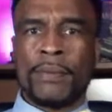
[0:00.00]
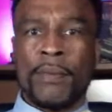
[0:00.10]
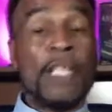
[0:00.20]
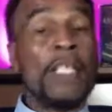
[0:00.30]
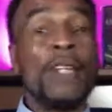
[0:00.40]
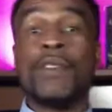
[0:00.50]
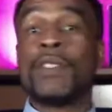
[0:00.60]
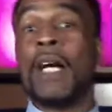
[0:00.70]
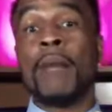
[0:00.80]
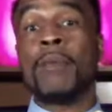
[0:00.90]
They give you
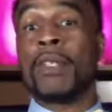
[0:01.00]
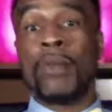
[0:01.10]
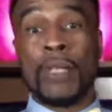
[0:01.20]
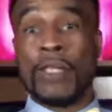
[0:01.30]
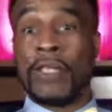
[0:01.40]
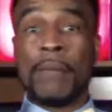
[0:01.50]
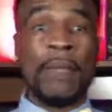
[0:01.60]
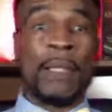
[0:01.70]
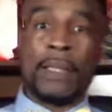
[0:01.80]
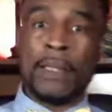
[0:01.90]
time to go get that
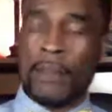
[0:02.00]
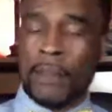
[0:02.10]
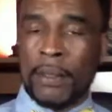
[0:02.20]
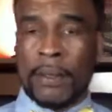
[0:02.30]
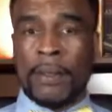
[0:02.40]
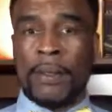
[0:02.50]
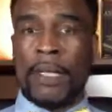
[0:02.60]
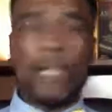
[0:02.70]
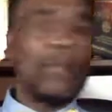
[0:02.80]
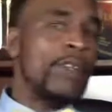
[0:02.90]
money.
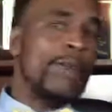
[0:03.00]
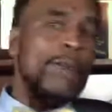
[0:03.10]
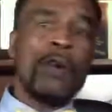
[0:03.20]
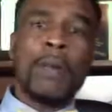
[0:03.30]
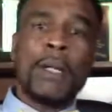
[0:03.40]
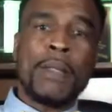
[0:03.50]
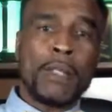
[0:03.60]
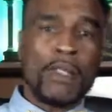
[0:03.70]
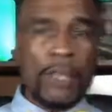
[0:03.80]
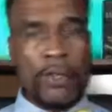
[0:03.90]
They don't even worry about it
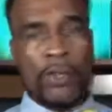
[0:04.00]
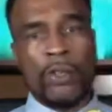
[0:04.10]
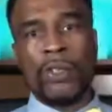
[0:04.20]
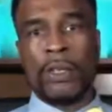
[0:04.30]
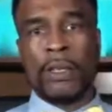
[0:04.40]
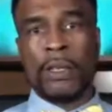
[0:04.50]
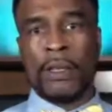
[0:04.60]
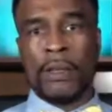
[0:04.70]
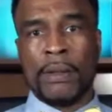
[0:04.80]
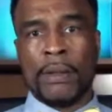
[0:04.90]
because they know you're good,
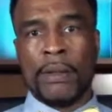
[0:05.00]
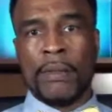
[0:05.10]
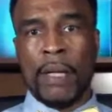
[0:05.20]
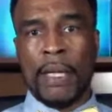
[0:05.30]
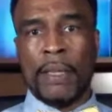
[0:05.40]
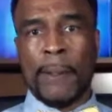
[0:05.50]
right?